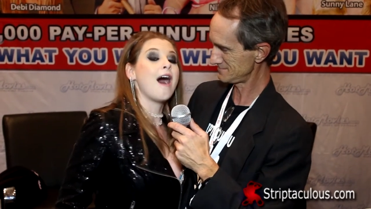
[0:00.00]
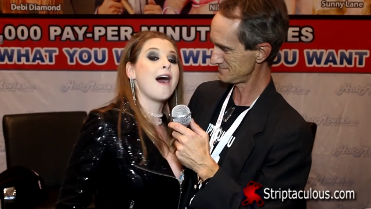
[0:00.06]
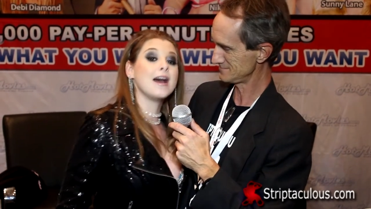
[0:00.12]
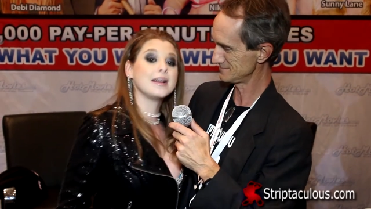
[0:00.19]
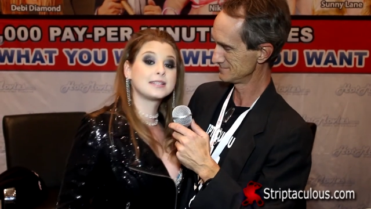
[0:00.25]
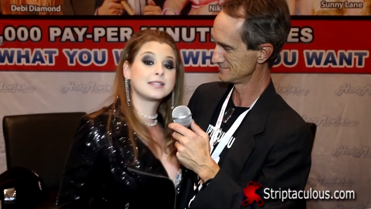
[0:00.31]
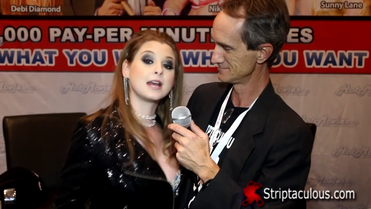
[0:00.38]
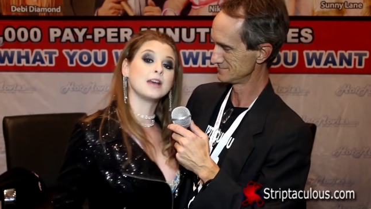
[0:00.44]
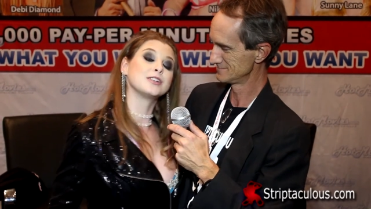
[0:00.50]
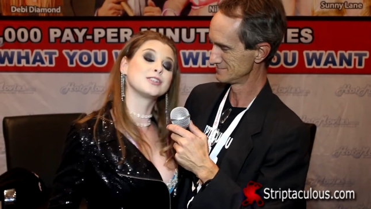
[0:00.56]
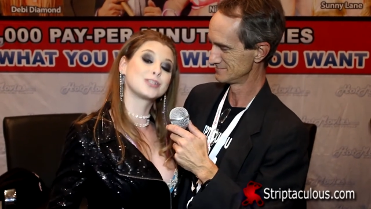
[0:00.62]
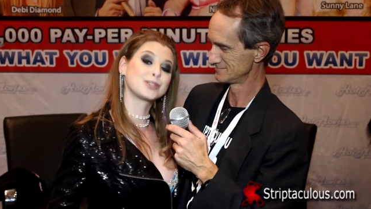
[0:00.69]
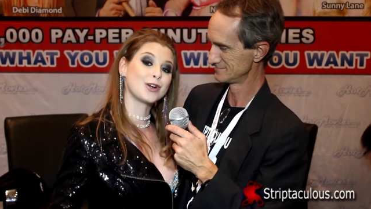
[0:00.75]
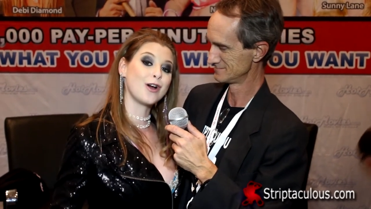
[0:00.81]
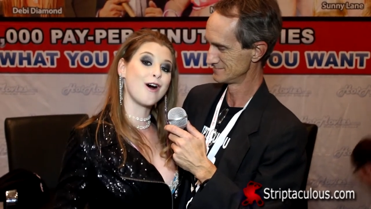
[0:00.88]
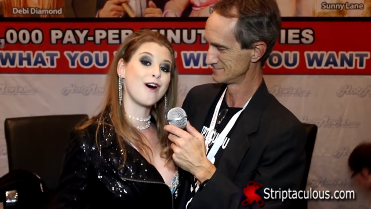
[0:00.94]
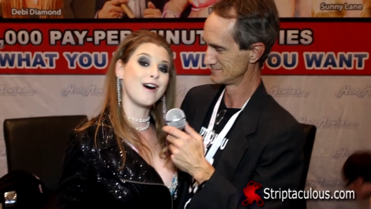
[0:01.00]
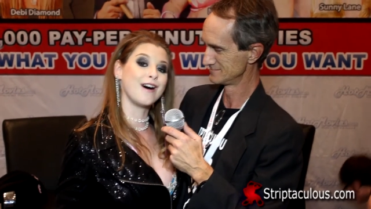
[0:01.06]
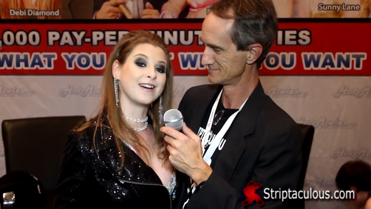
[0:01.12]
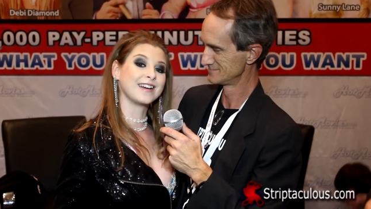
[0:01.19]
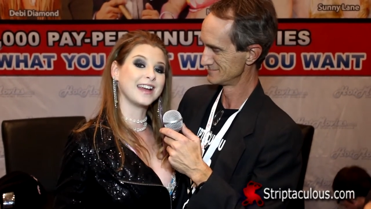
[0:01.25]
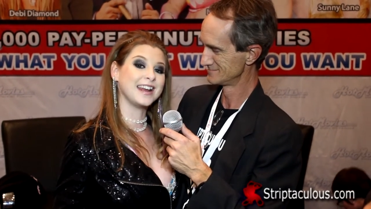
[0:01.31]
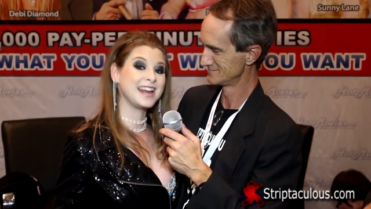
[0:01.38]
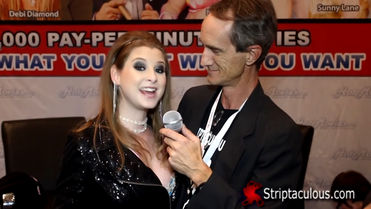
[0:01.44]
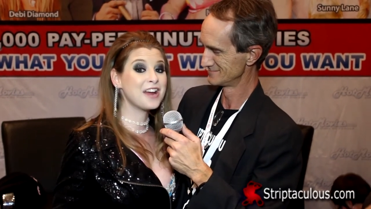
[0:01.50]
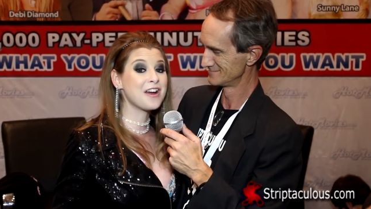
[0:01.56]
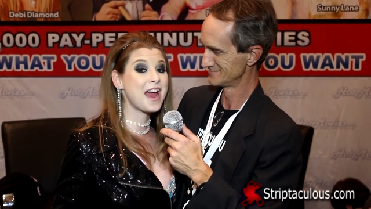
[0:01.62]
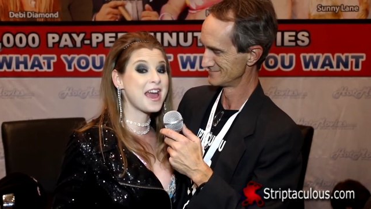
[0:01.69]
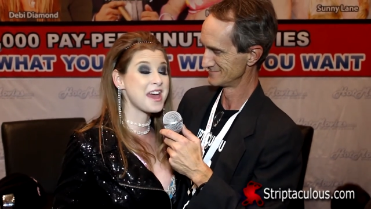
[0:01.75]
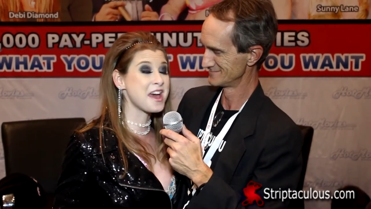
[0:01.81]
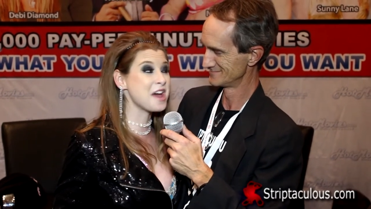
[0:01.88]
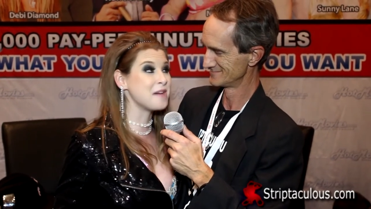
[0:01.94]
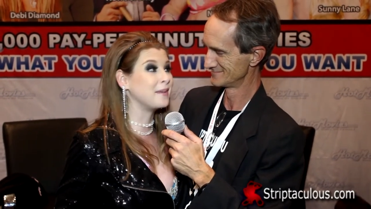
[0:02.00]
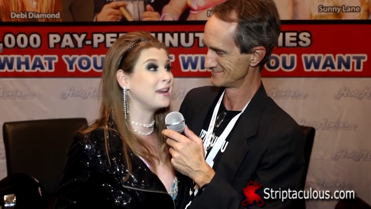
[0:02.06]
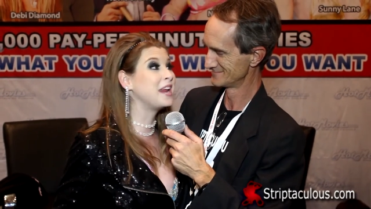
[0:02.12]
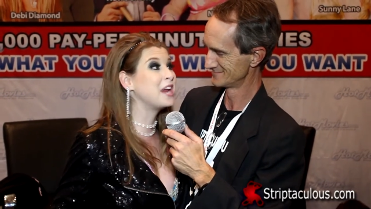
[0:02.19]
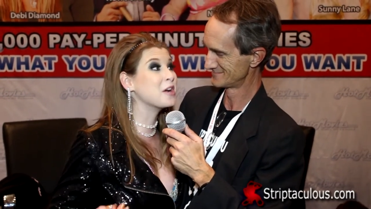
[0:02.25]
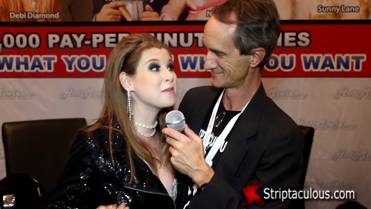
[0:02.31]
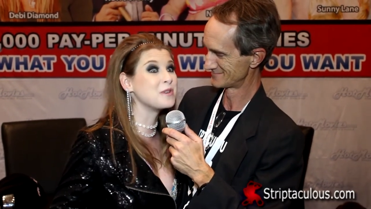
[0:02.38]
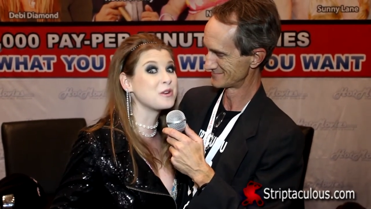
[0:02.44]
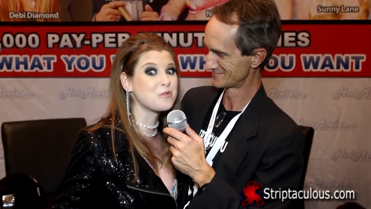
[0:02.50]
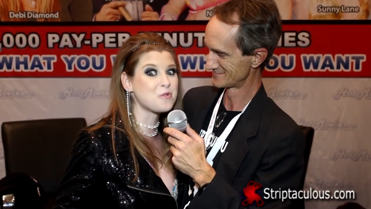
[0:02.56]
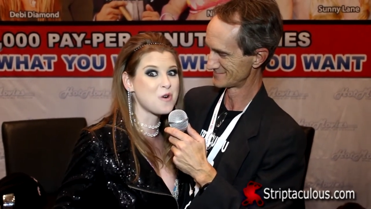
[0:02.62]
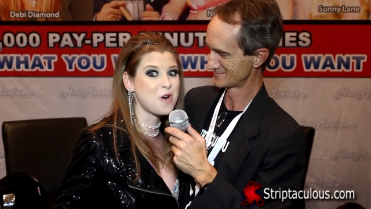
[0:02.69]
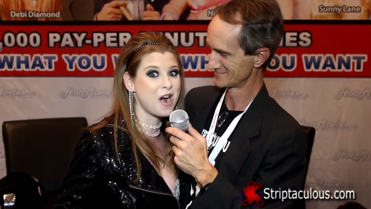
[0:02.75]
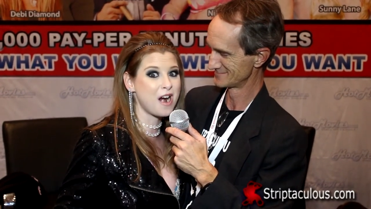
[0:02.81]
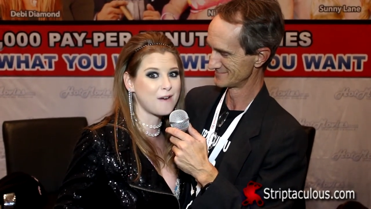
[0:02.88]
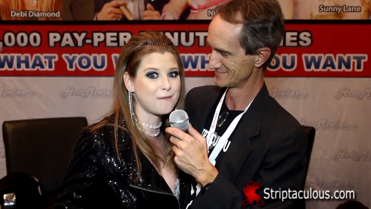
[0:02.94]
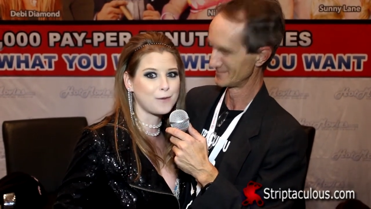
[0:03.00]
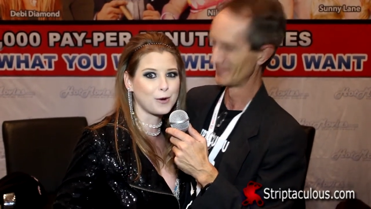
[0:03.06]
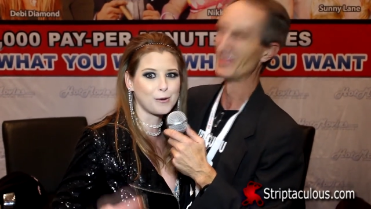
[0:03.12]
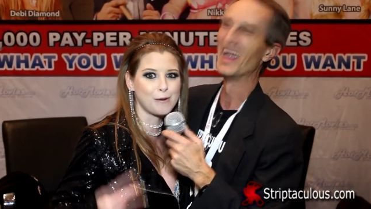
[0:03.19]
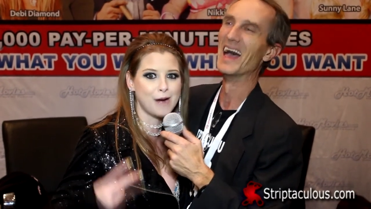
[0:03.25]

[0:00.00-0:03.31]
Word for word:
Speaker 1: I stand strong, and here I am, and hear me roar for